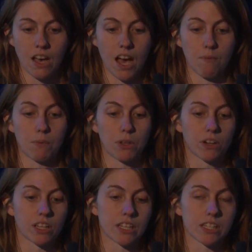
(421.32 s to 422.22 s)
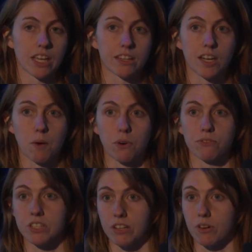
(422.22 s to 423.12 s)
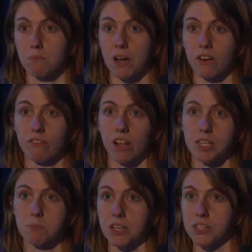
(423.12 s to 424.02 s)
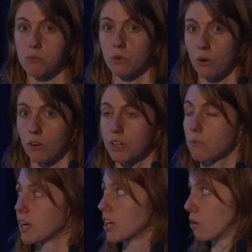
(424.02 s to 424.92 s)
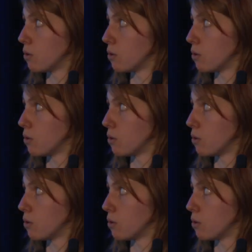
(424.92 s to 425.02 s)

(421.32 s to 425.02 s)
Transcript: And when we look at this at the number of different butterfly species recorded, we can